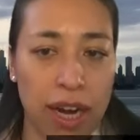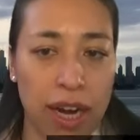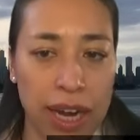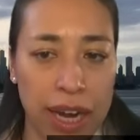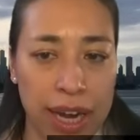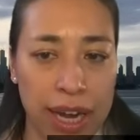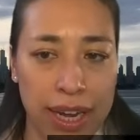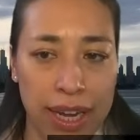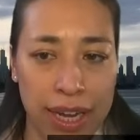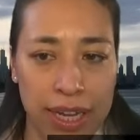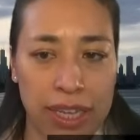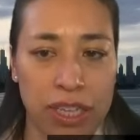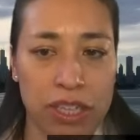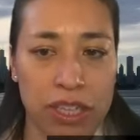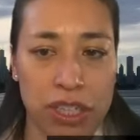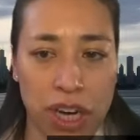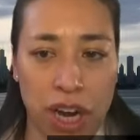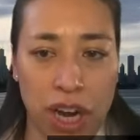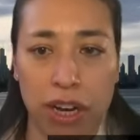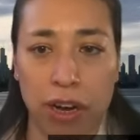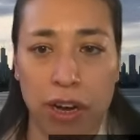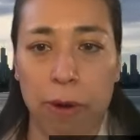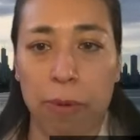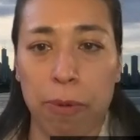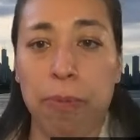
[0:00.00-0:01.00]
at, in
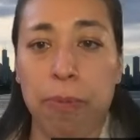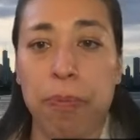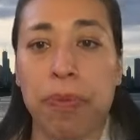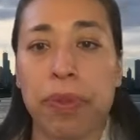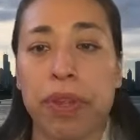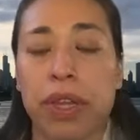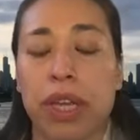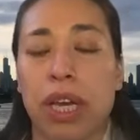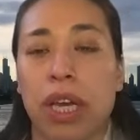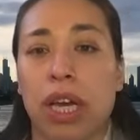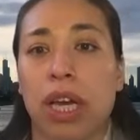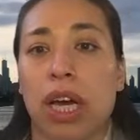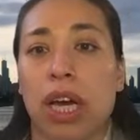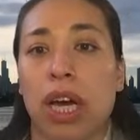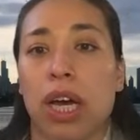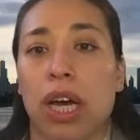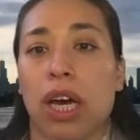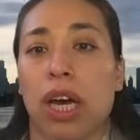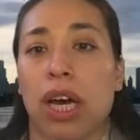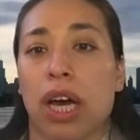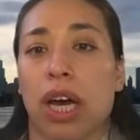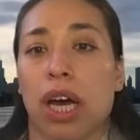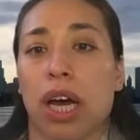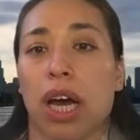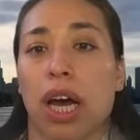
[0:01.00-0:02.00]
Chicago.
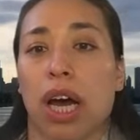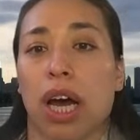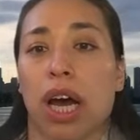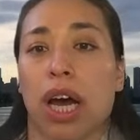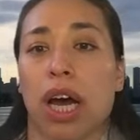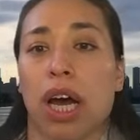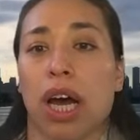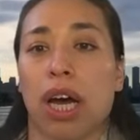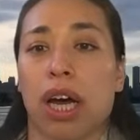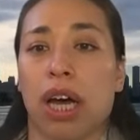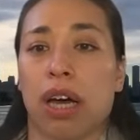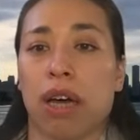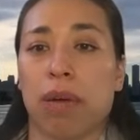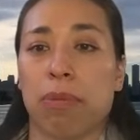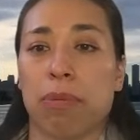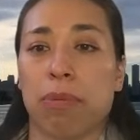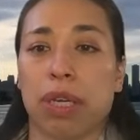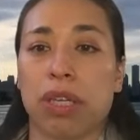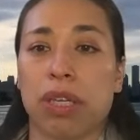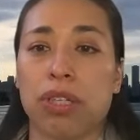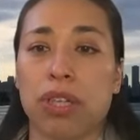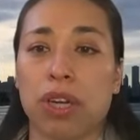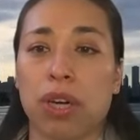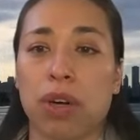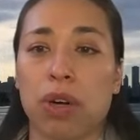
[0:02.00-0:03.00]
Um,
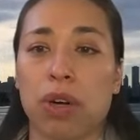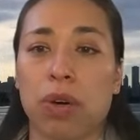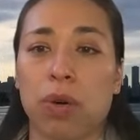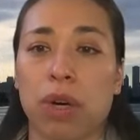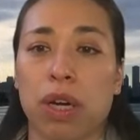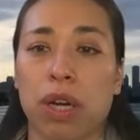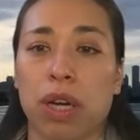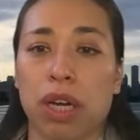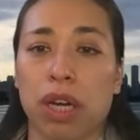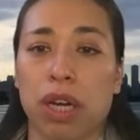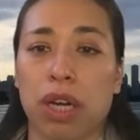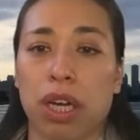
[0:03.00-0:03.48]
so